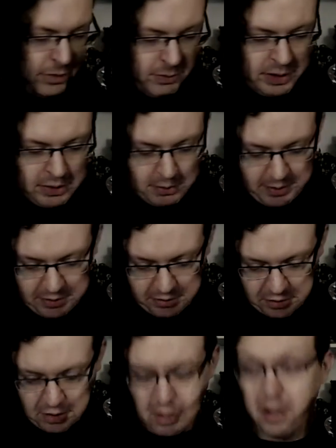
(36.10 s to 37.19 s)
thing, we got something that's
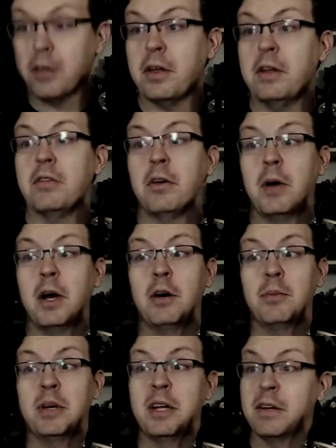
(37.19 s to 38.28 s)
cloth, and so help
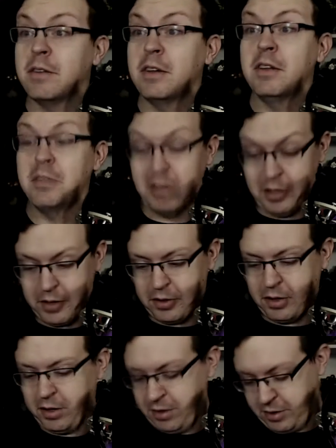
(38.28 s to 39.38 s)
me, if it is
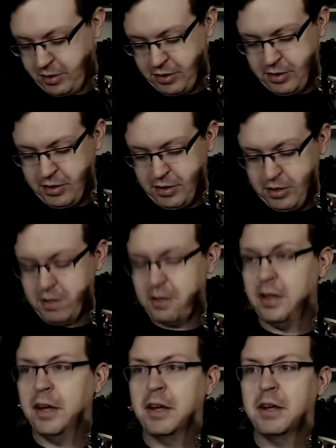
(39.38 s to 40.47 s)
another,
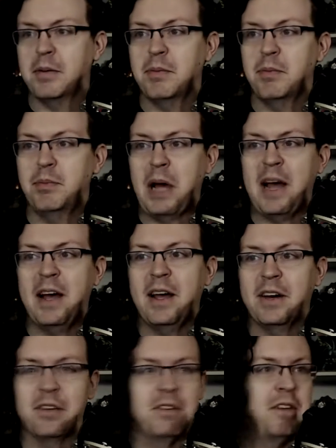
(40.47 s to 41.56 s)
like,
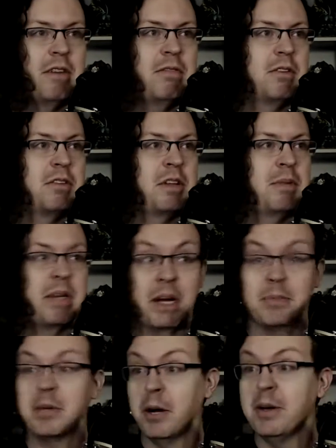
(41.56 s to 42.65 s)
bag or duffel or something,
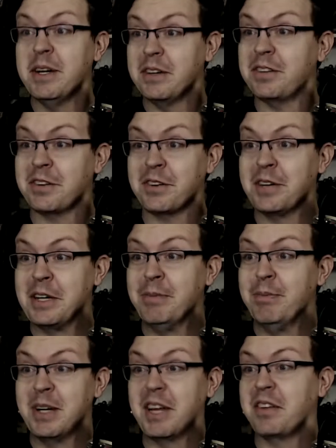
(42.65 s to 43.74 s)
I'm going to scream,
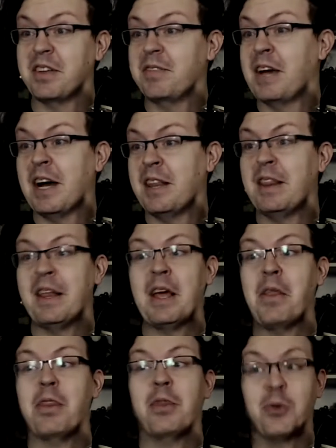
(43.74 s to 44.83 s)
because I've gotten,
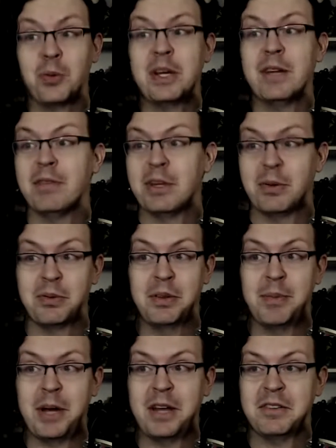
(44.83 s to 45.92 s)
like, 3 of those in the
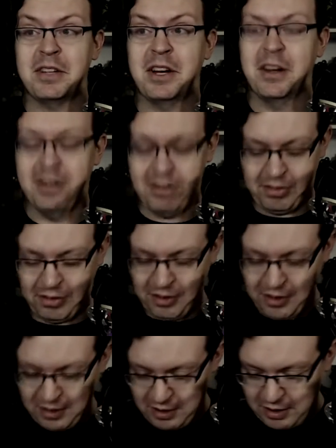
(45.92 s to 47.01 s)
past year. It's
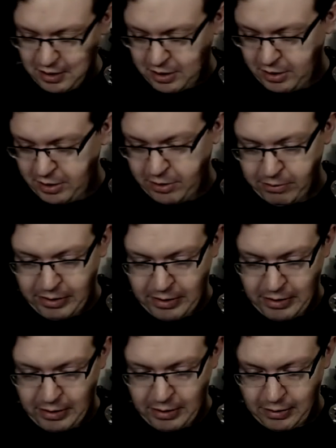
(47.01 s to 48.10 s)
a little
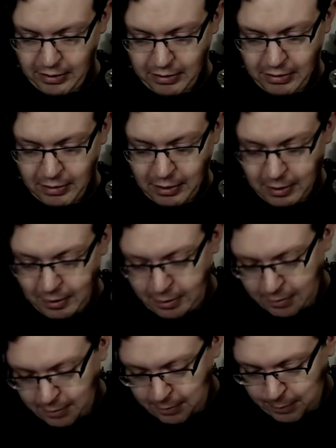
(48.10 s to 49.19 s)
ridiculous.
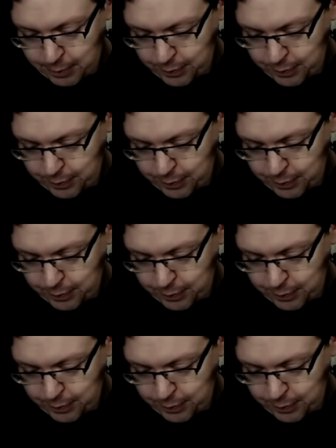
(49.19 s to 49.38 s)
Find